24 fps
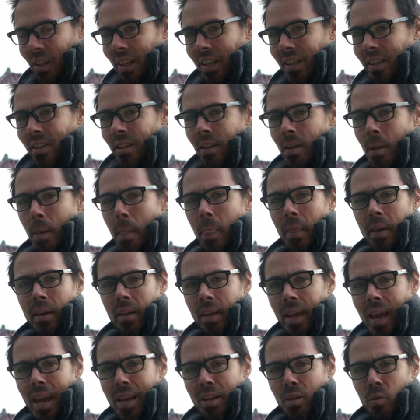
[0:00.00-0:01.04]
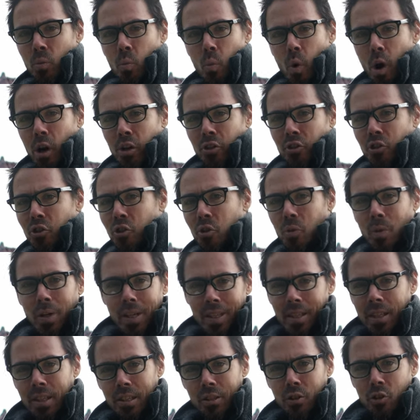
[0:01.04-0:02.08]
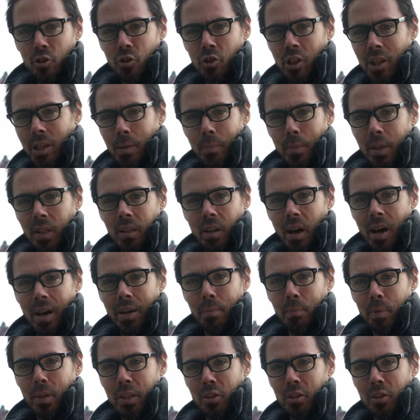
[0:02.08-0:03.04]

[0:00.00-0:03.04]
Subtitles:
Like, Canon wants you in this cinema line,